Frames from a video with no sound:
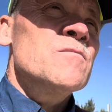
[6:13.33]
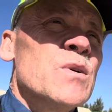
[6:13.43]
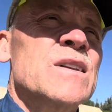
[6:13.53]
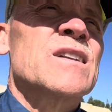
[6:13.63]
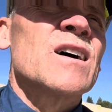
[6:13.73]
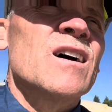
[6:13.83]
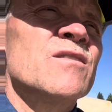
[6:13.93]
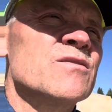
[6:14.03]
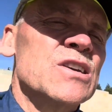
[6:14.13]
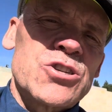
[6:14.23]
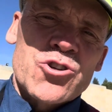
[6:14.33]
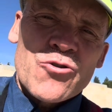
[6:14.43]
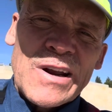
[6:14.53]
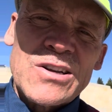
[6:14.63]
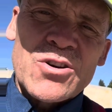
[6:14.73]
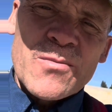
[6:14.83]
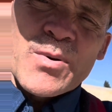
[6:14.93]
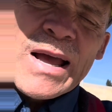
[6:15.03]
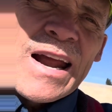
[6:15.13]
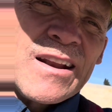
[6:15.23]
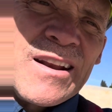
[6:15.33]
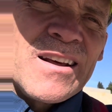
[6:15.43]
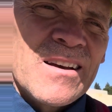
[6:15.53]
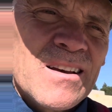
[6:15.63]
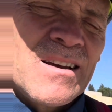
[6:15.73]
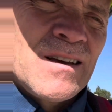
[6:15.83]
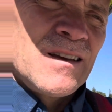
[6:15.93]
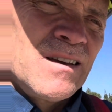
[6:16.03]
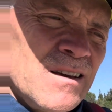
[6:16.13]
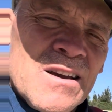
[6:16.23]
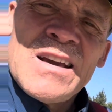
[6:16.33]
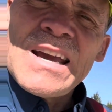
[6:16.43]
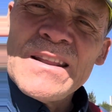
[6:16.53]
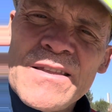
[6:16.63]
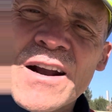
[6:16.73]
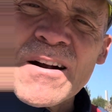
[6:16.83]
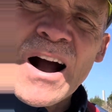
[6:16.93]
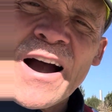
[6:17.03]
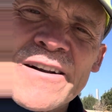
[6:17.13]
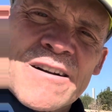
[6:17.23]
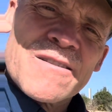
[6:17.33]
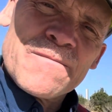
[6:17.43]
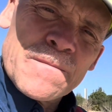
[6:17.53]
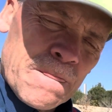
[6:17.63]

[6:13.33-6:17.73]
But these trees are planted in their honor.